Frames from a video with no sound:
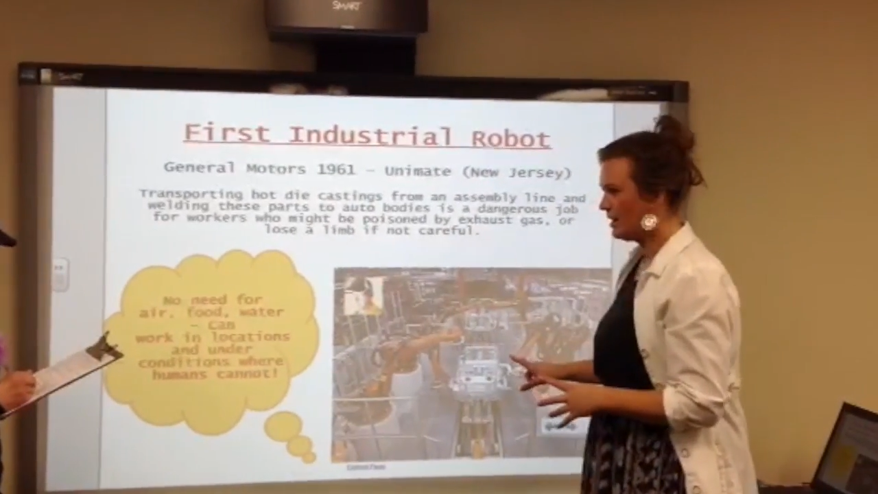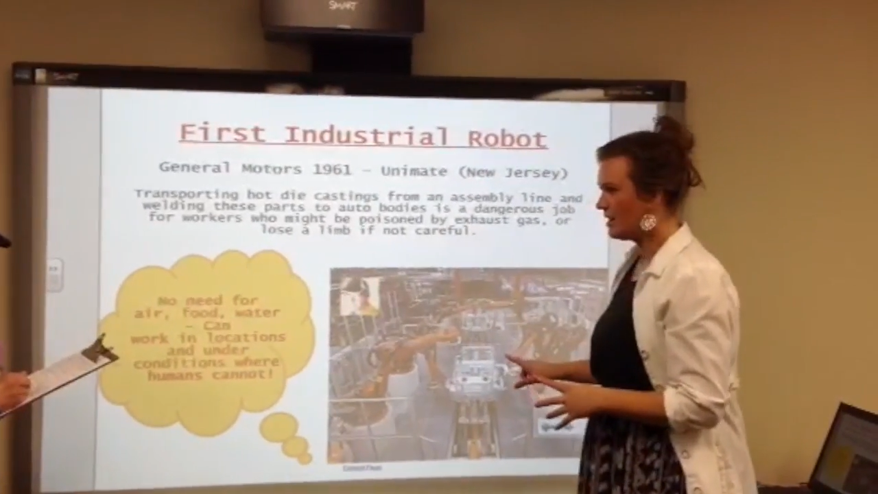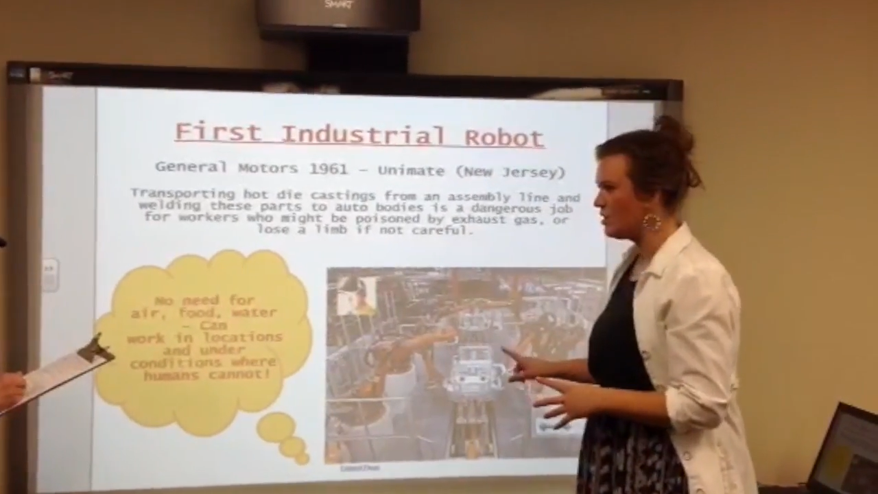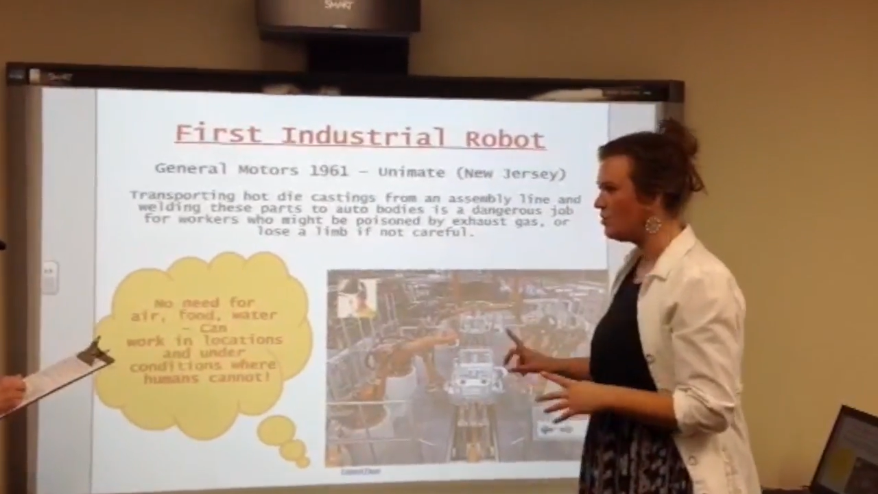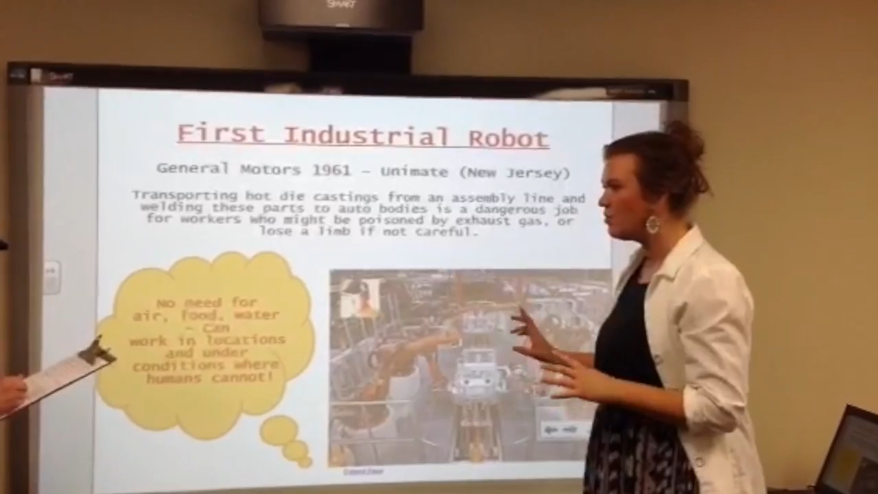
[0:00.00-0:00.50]

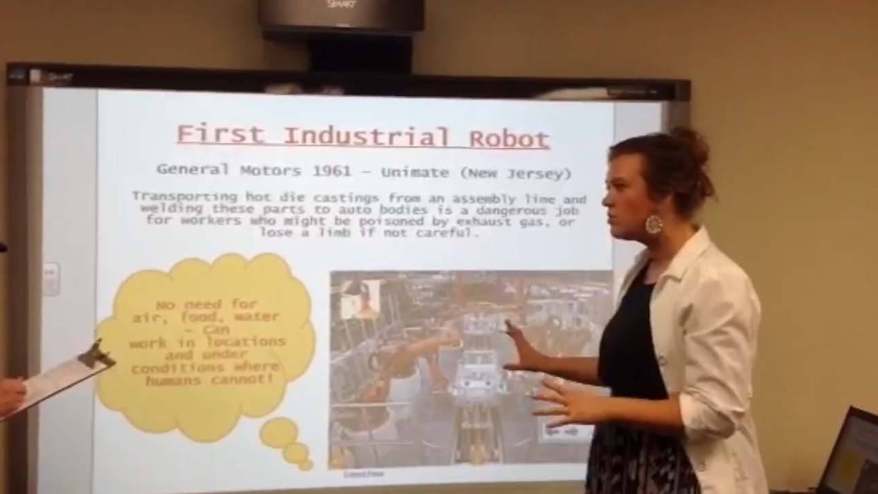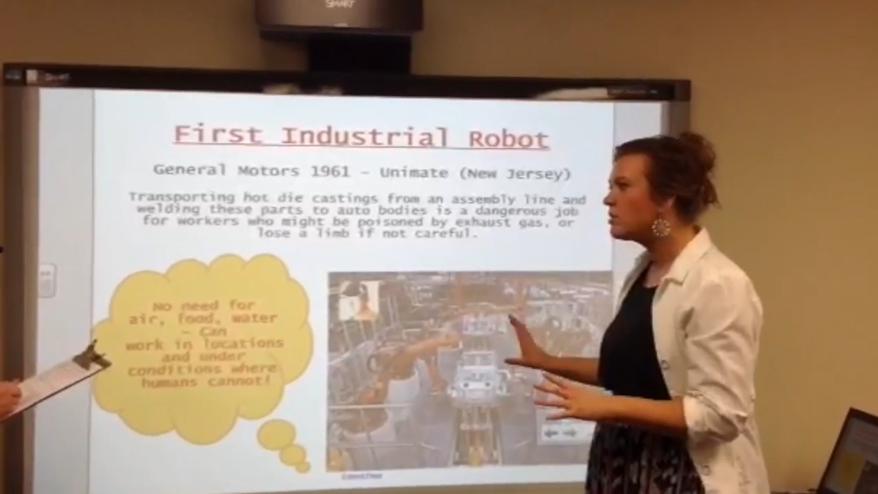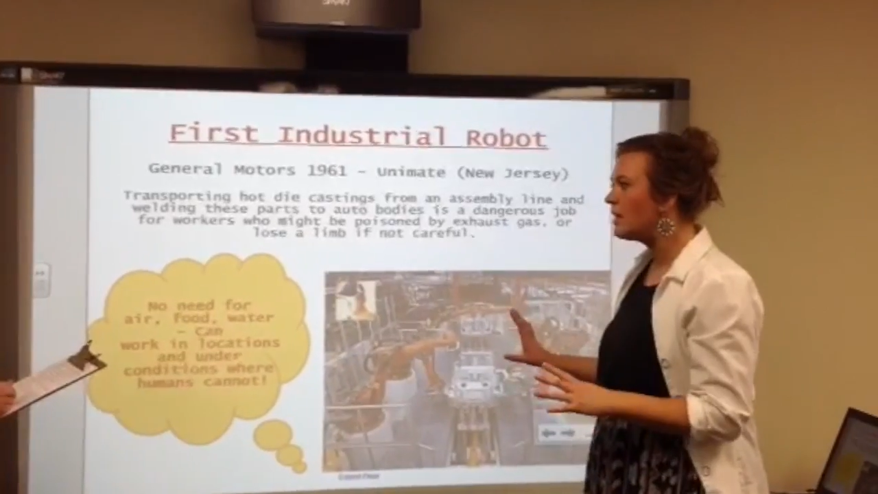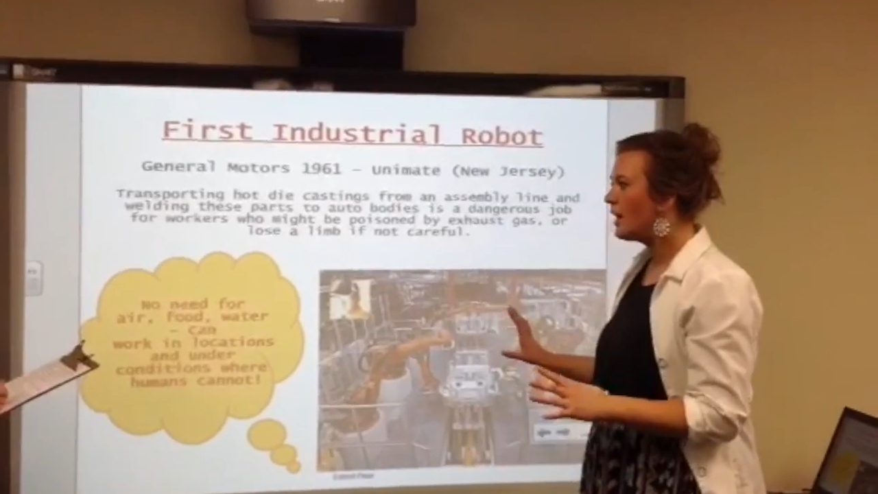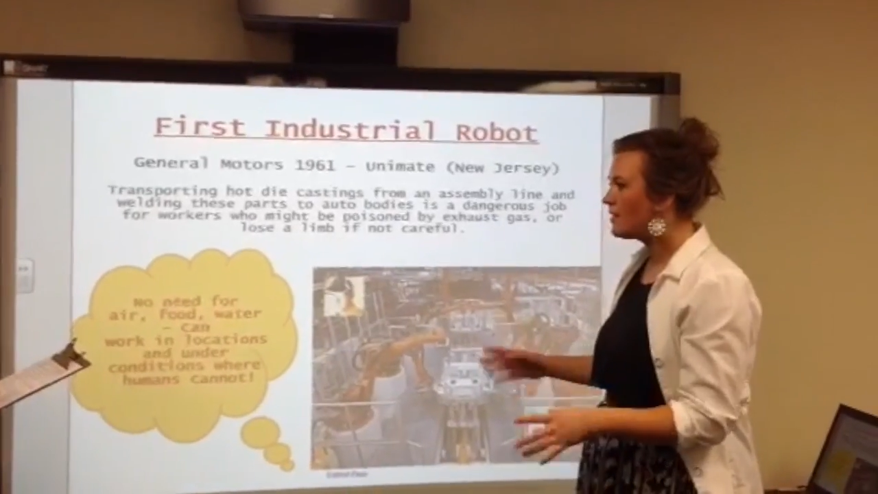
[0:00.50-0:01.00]
this, you
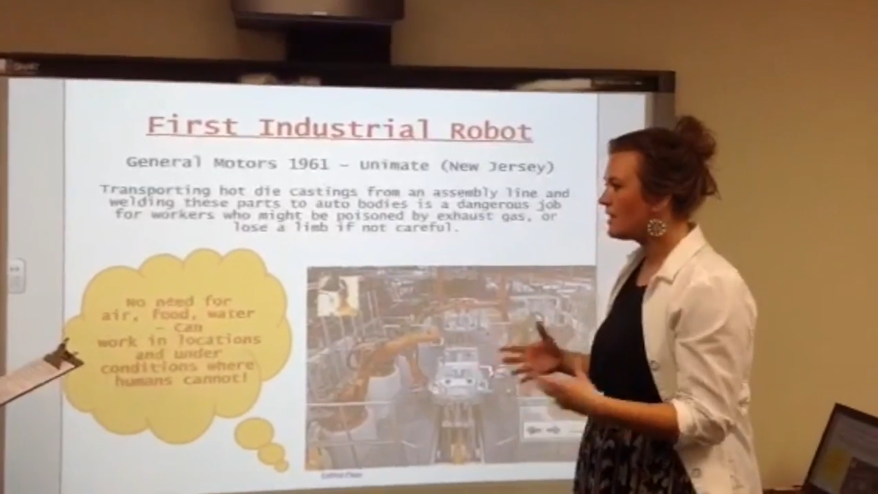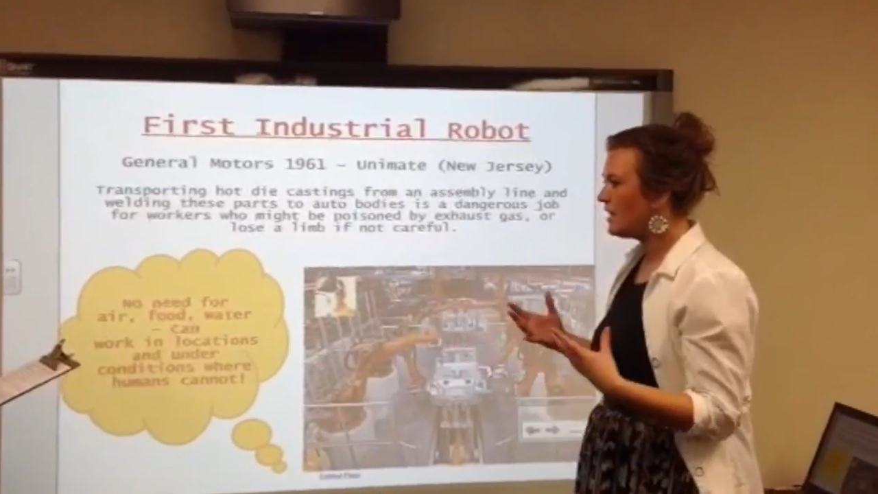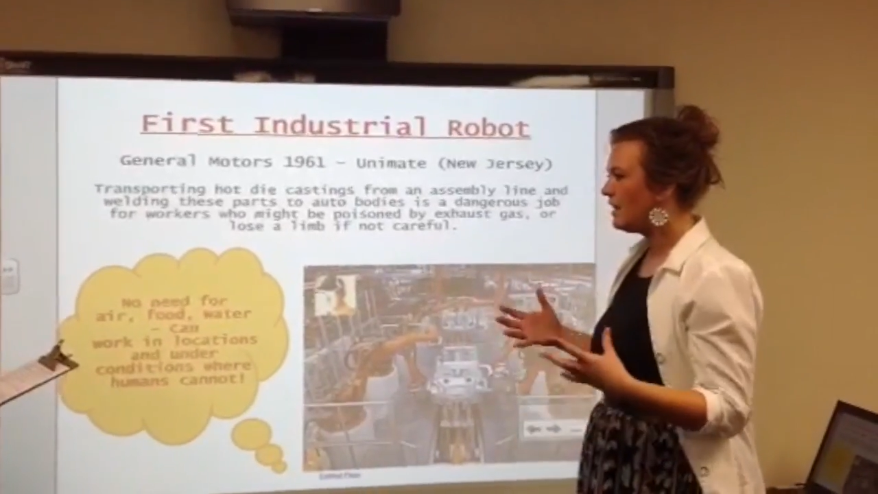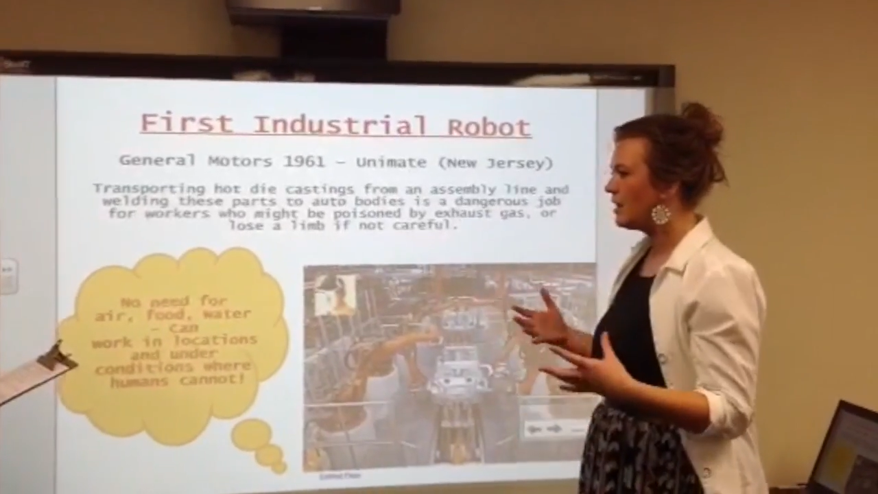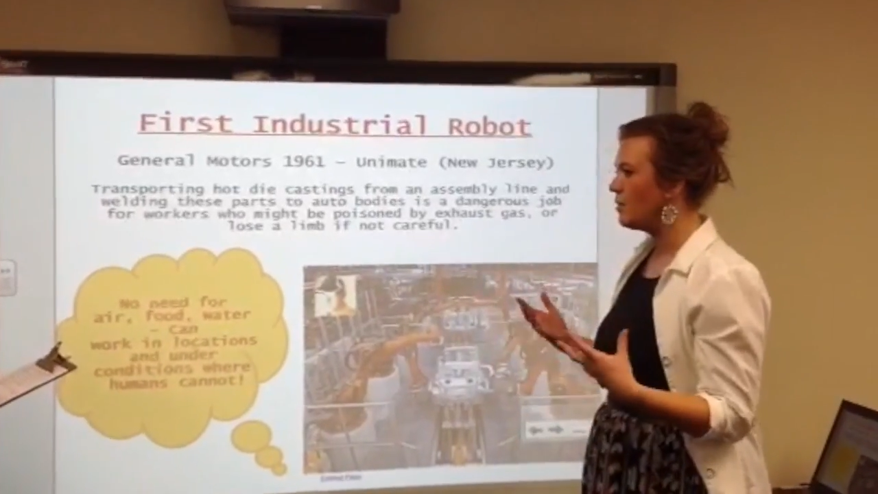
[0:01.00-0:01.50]
usually have to
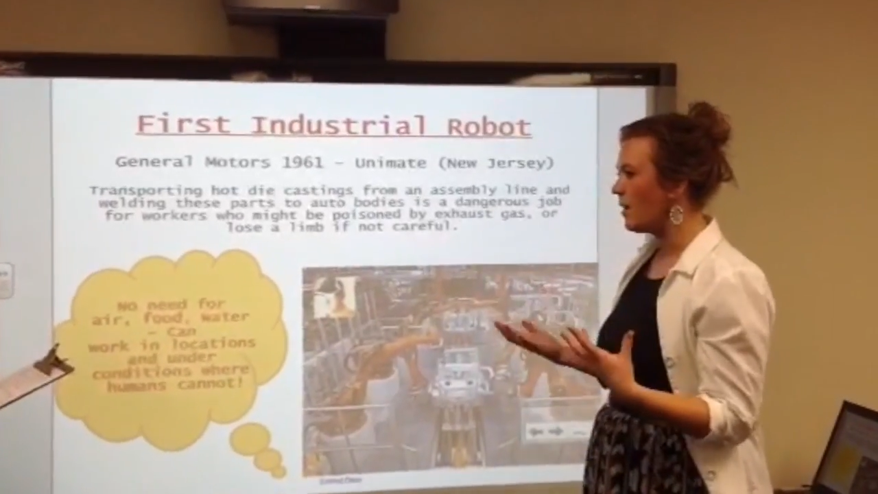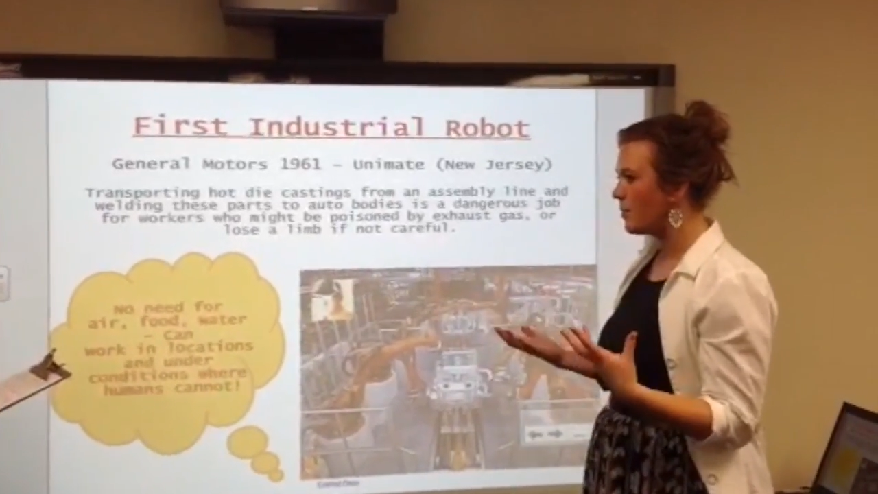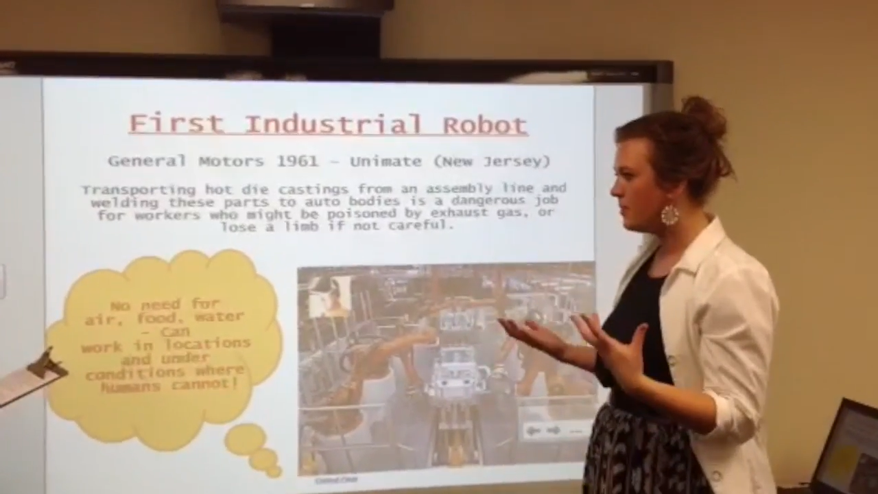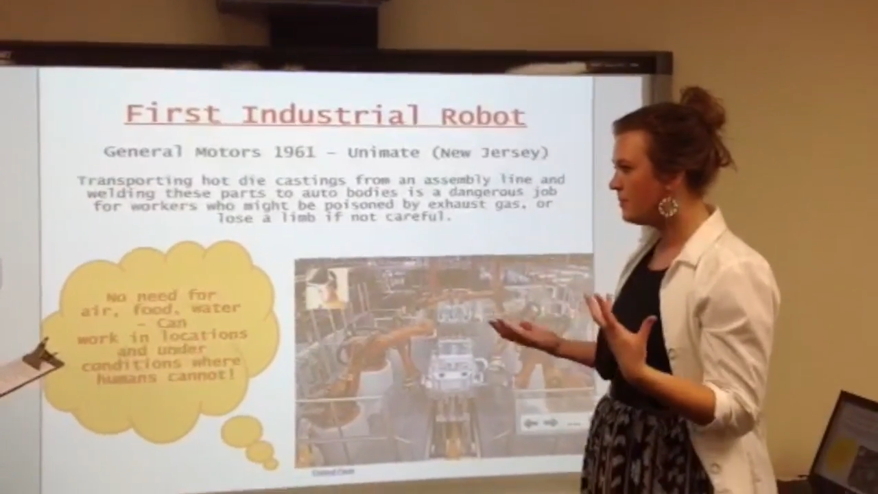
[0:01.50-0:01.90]
heat them up.